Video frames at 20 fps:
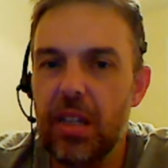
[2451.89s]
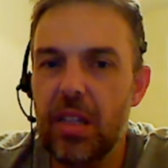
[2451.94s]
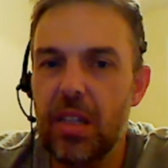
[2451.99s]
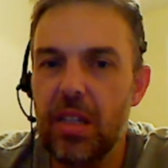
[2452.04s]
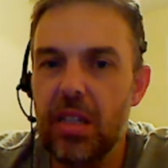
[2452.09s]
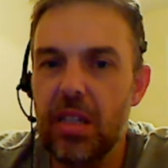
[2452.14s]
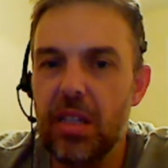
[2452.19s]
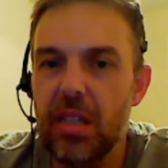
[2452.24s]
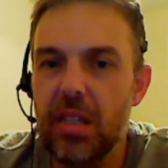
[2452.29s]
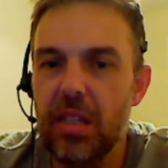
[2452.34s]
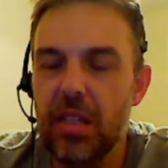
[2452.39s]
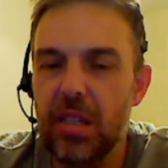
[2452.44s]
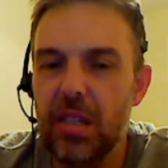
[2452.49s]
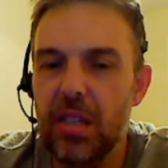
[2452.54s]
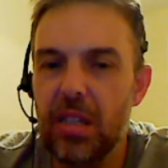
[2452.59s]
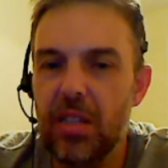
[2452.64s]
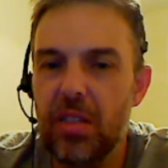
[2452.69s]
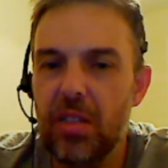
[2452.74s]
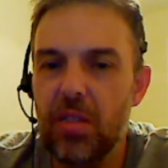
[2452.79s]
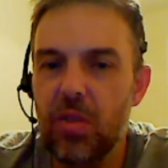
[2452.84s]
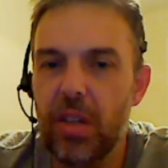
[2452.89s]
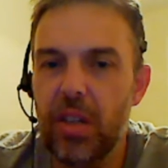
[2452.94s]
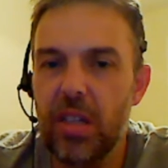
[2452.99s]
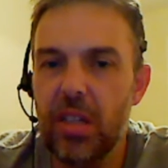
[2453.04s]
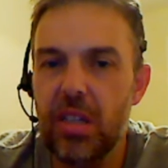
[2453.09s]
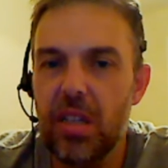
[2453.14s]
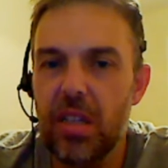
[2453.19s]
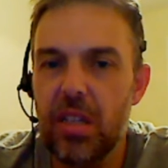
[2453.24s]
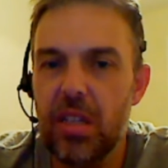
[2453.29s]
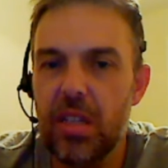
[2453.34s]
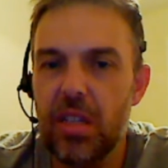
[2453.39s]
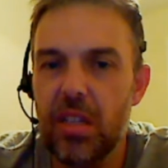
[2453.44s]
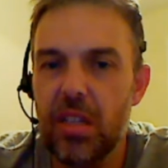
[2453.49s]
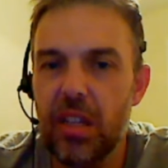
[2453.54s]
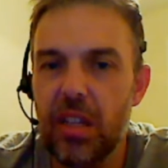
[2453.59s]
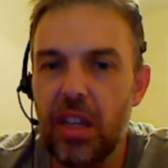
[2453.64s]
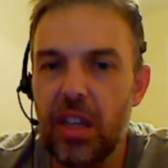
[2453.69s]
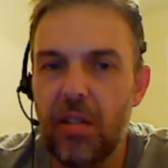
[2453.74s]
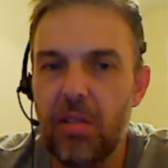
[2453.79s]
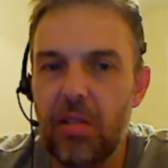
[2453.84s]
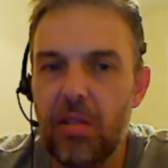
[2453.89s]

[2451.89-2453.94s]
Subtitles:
There's the Tonica sisters, the girls